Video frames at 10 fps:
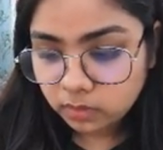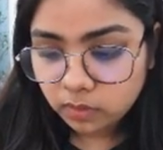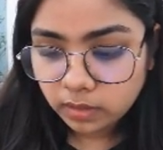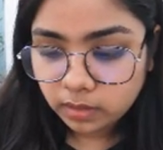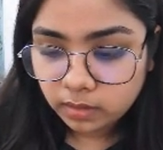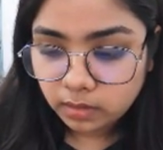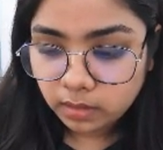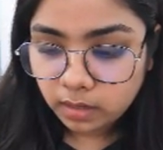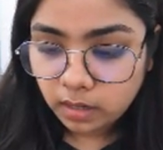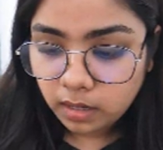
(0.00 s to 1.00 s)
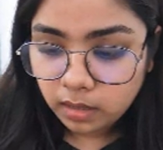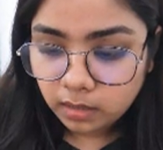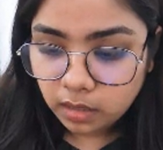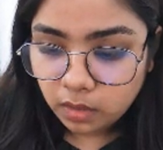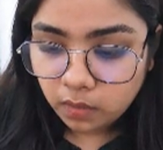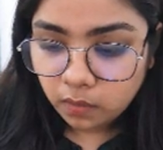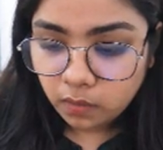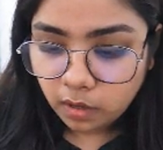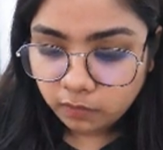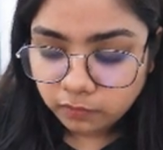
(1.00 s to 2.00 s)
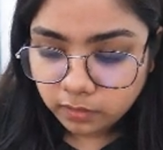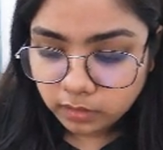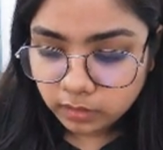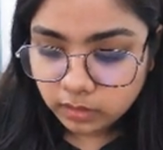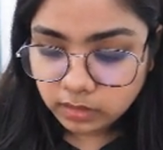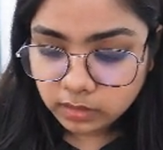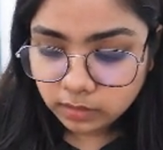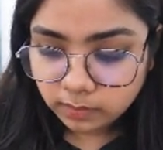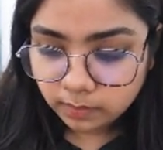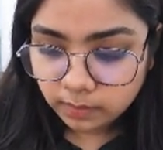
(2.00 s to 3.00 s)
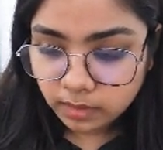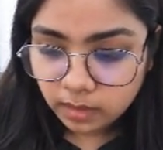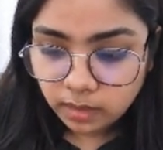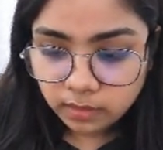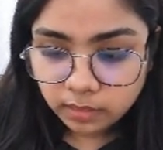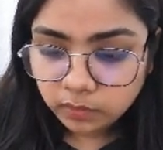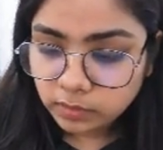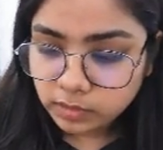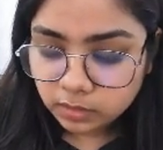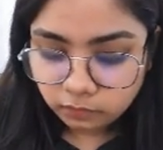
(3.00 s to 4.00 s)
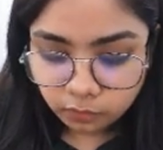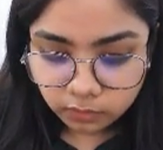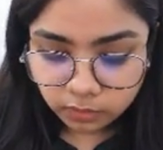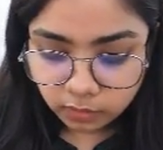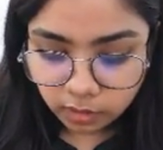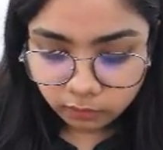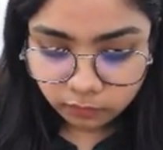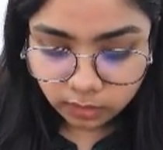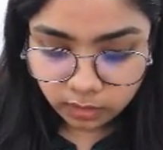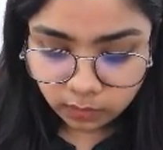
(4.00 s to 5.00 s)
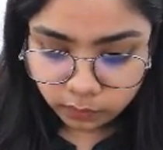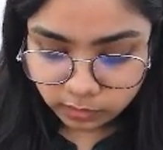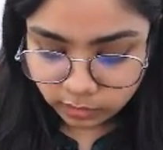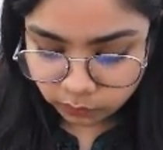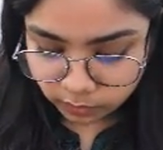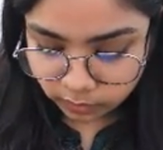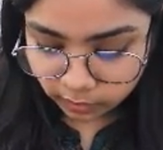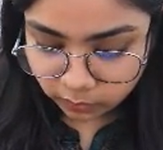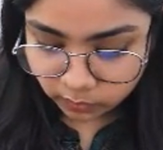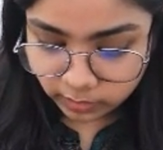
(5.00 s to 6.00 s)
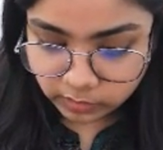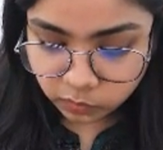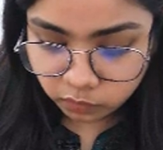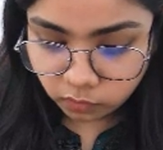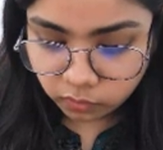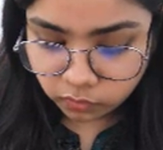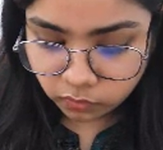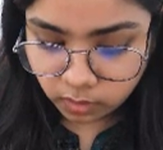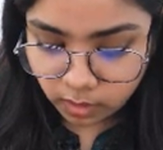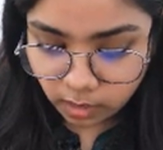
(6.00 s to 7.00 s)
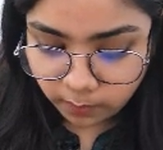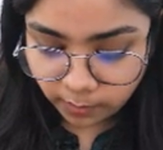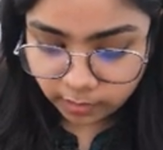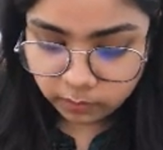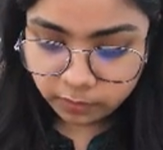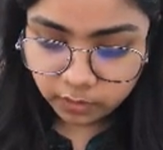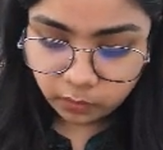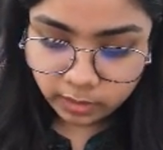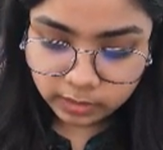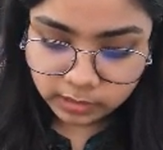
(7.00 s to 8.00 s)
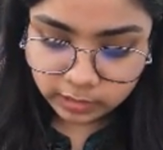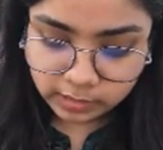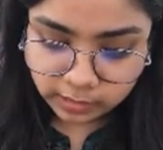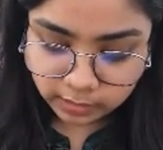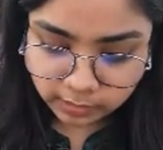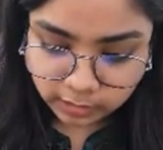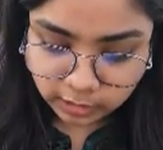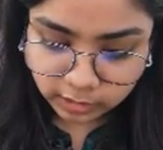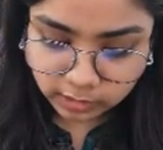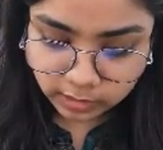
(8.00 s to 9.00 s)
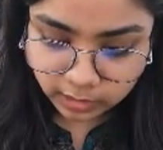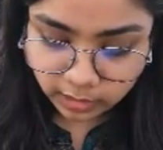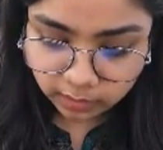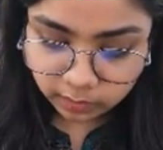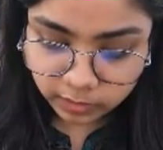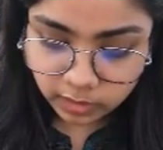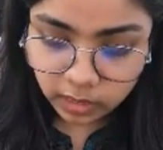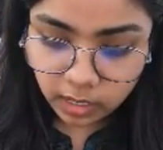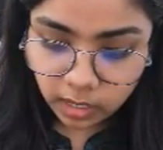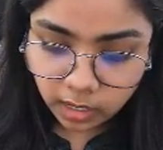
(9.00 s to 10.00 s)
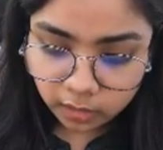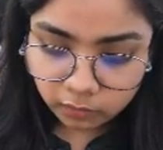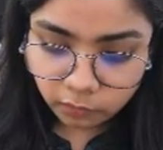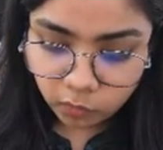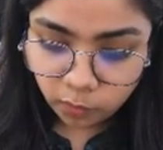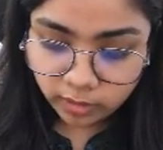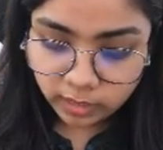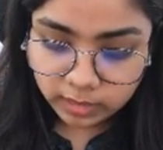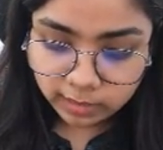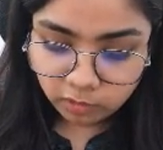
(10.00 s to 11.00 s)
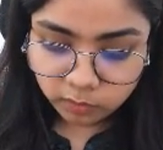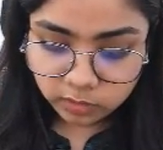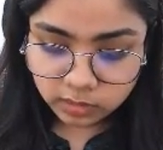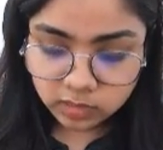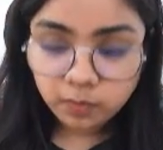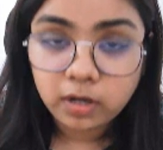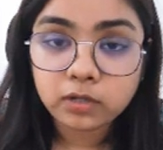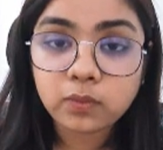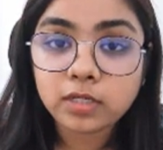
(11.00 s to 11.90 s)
Okay. Now after this, that was it for the graph. We're done with that. Well, let's move on to part B, where it says that stations A and B are 4.8 kilometers apart.